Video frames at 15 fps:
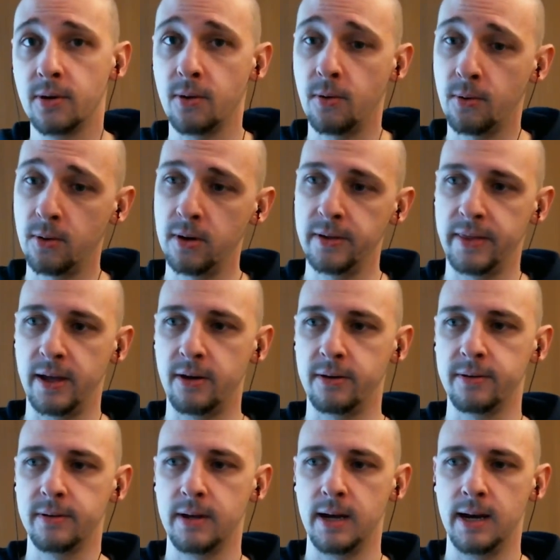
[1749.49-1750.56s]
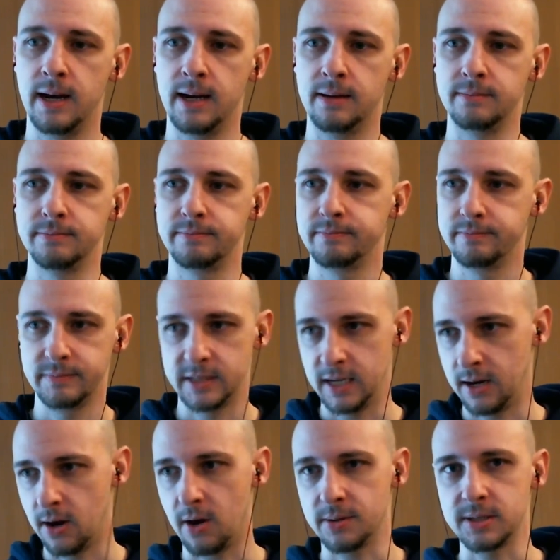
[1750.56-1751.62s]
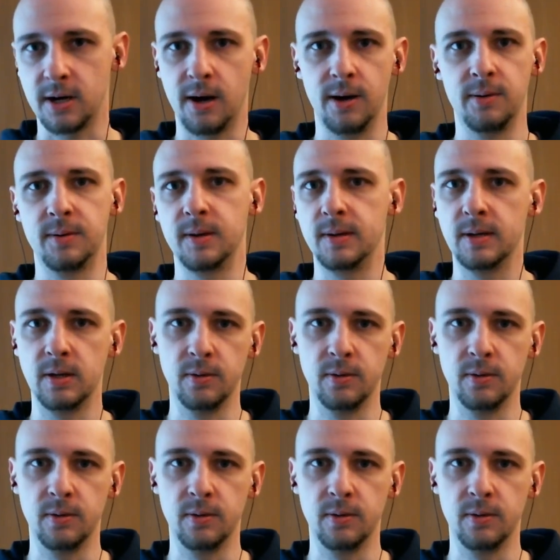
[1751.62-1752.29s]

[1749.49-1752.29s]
or they'll say, "Oh, sorry,